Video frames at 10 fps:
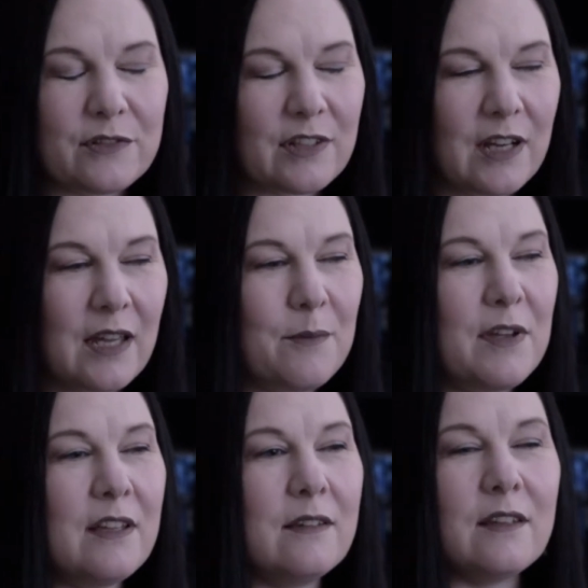time
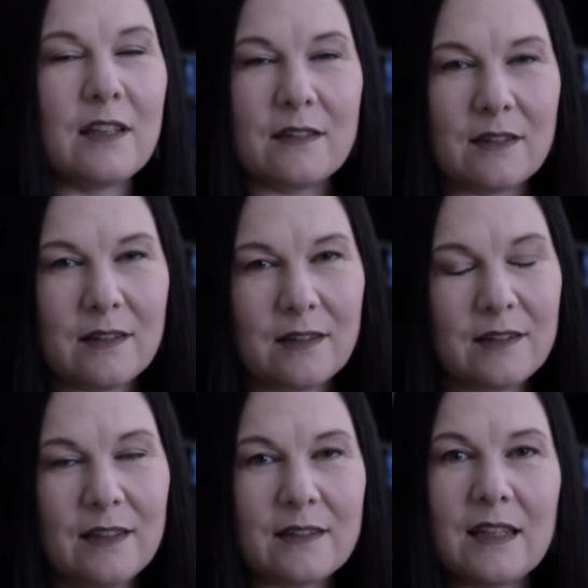is
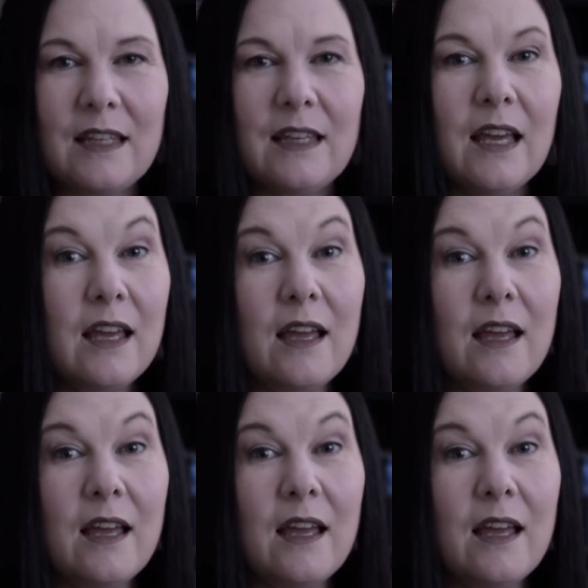consistency is key.